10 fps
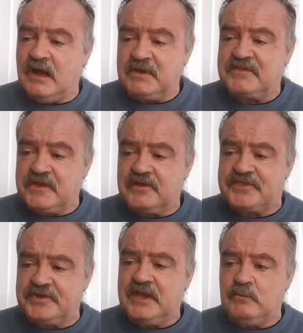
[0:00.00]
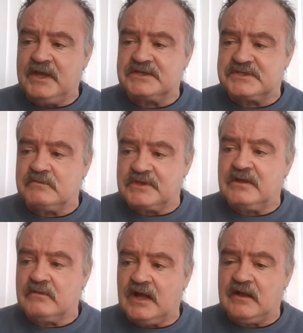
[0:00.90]
I mean, 3 weeks
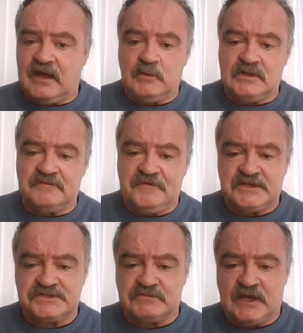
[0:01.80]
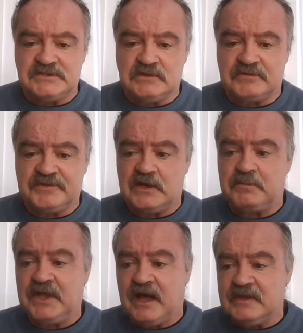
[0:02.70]
I will have finished the
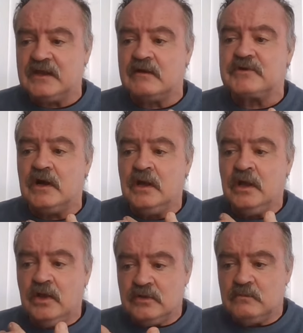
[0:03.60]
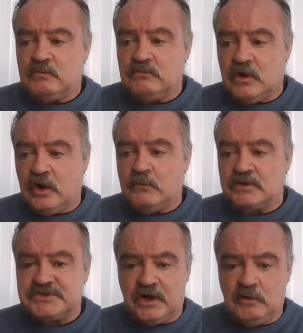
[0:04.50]
radiotherapy, and then I've got
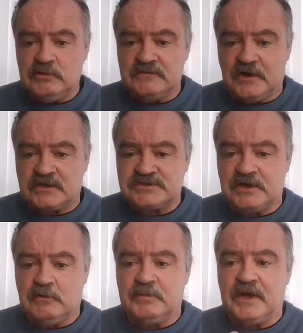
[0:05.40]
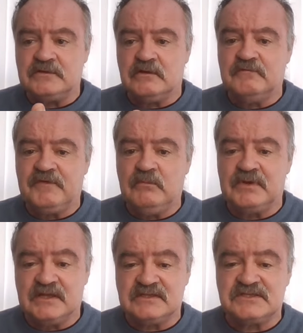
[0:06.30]
almost the whole of October,
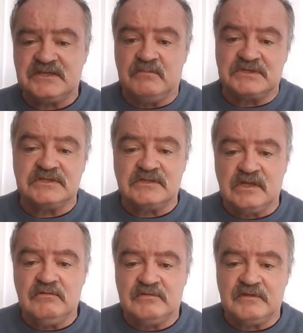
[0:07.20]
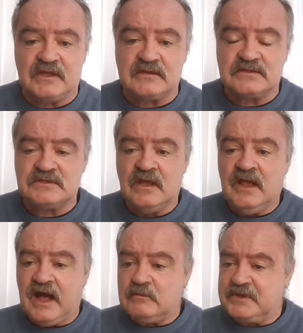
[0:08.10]
November and December to do things.
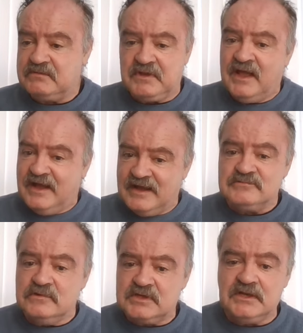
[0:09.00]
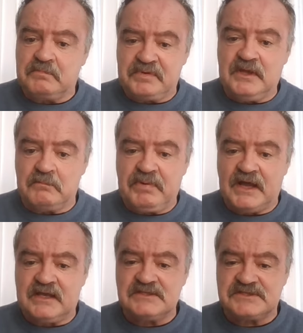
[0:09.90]
I'll be looking at being
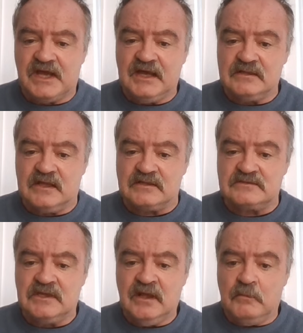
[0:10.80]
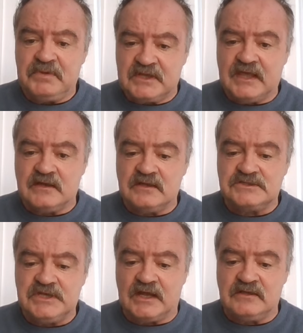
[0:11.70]
back in Thailand
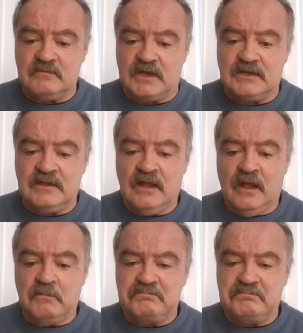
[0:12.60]
beginning of January.